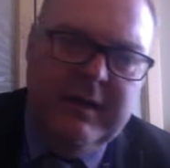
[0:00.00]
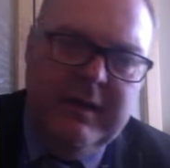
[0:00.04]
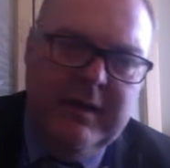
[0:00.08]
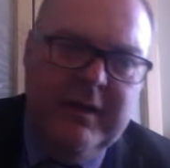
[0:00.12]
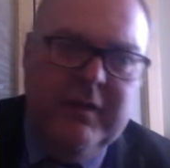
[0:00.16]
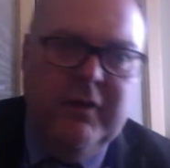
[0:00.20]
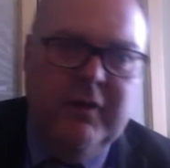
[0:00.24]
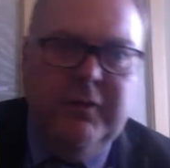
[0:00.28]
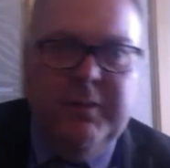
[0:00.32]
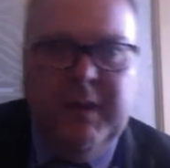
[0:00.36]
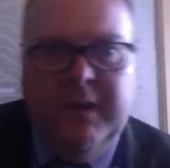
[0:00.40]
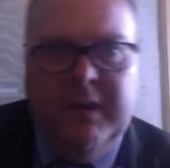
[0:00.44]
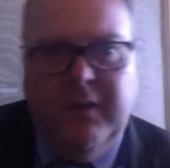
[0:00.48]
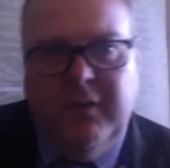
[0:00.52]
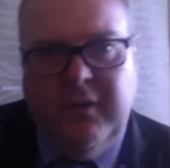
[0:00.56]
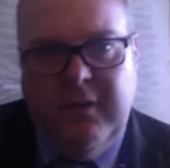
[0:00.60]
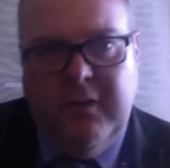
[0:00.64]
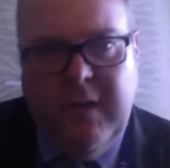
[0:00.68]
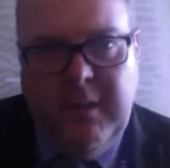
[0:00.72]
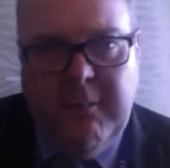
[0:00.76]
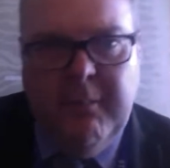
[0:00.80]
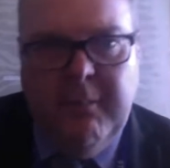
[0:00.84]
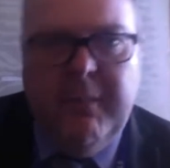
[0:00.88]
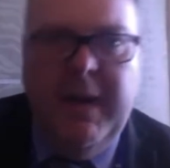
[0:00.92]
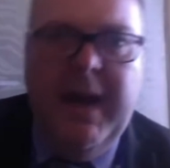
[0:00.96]
Spanish
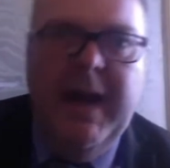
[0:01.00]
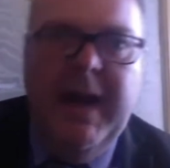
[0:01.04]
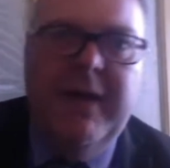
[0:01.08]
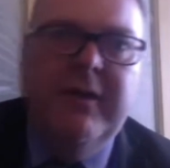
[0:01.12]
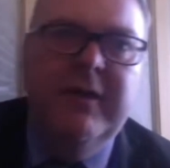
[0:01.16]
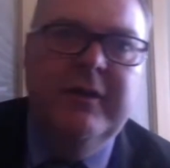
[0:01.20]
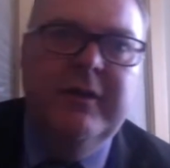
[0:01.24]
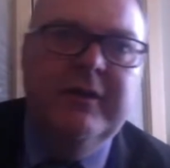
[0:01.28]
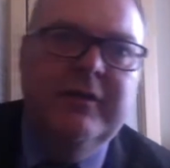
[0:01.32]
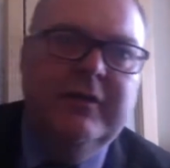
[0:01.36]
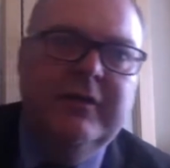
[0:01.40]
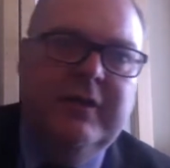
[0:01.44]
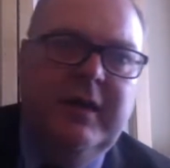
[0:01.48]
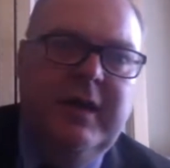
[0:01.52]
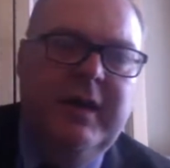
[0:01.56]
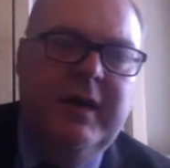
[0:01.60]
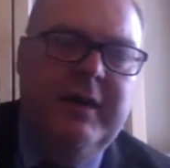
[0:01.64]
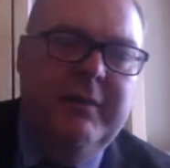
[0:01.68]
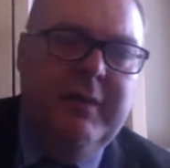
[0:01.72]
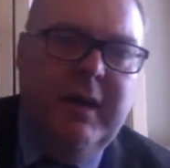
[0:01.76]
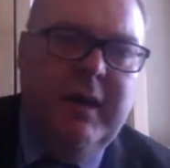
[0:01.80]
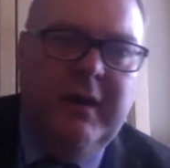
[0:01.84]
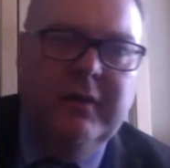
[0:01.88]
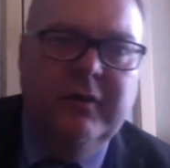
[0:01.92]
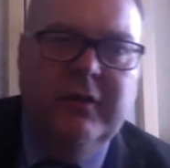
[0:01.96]
grandparents,
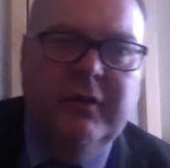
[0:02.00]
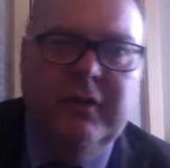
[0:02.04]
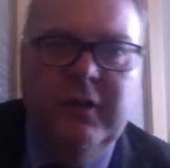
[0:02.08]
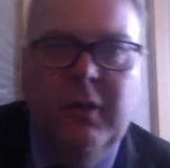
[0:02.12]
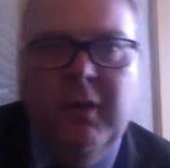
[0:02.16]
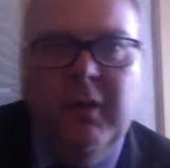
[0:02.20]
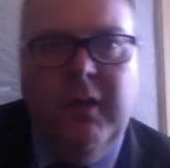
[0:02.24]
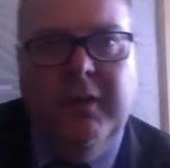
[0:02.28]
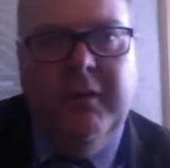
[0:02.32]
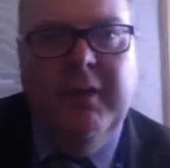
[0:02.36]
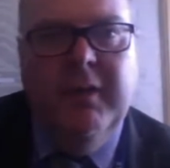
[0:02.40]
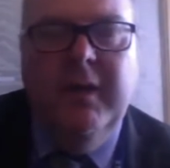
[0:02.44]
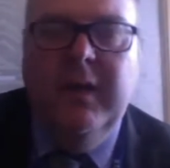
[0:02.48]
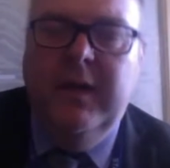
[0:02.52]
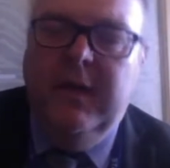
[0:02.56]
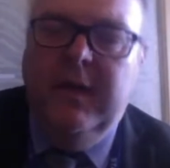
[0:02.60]
and so on.